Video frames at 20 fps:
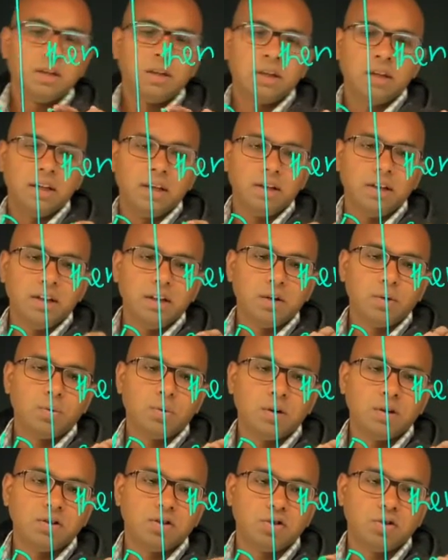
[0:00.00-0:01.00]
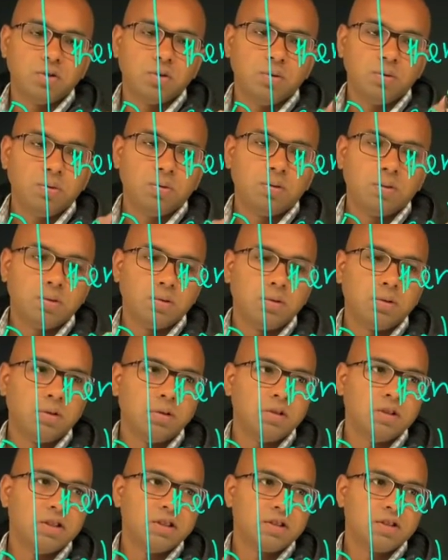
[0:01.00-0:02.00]
it equals to
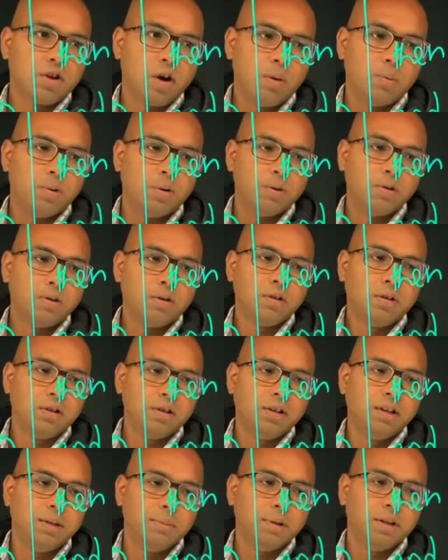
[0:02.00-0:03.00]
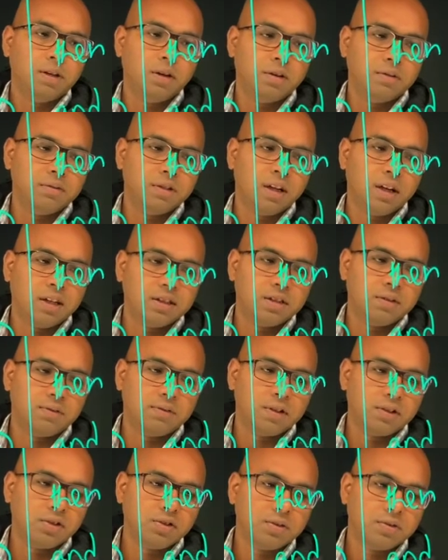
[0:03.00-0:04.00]
this common limit of the other
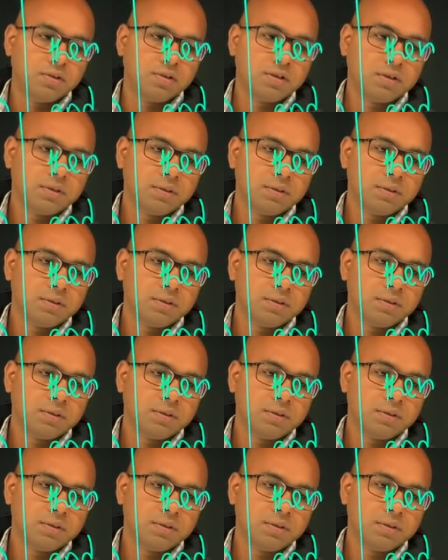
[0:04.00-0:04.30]
functions.